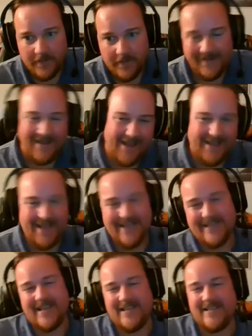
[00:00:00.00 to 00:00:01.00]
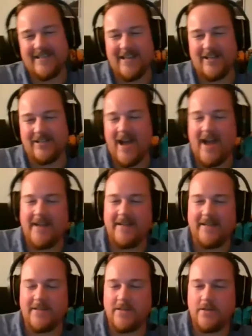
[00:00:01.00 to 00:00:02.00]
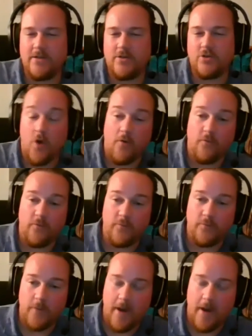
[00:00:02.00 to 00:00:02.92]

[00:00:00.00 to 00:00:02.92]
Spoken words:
Like I guess they still kind of drove